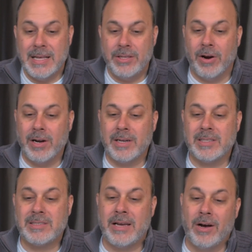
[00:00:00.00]
You aren't going to
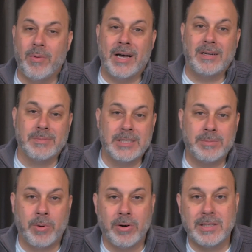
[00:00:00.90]
say, oh, well, this
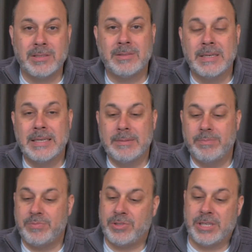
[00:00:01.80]
board is
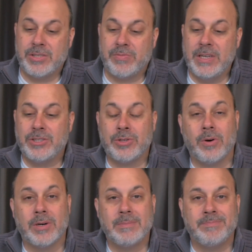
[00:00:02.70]
six feet
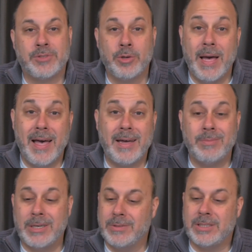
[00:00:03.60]
short and too bad,
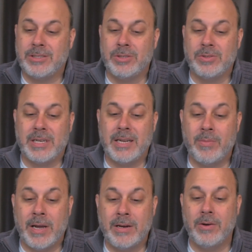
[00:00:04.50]
well, we'll just use it
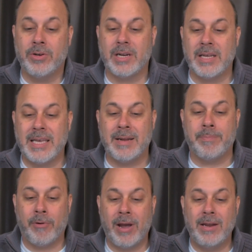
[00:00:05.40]
anyway. No, you're going to get a
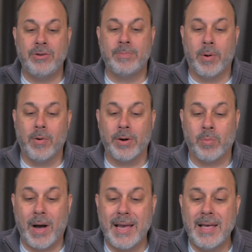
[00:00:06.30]
brand new board.
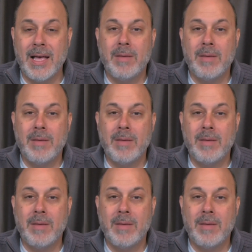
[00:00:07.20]
Why?